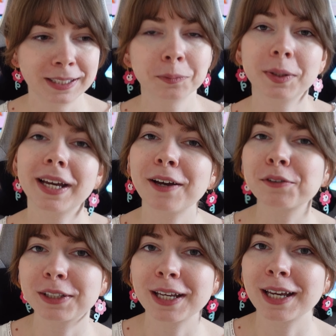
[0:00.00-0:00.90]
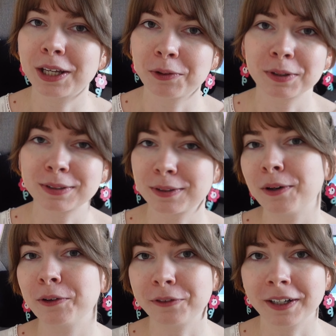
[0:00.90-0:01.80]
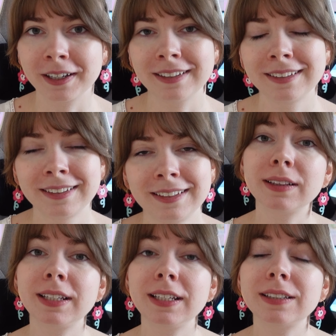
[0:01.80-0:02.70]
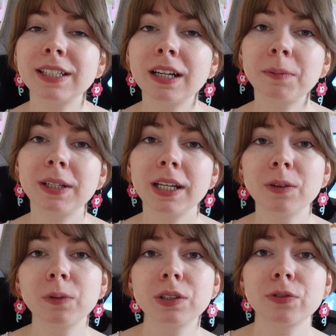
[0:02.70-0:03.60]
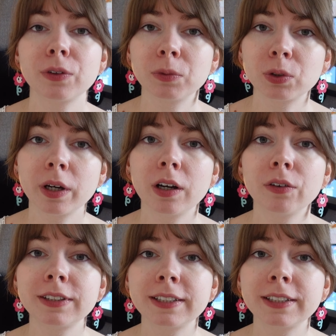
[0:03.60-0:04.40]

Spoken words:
But after that it was all fine. The setup day was from 12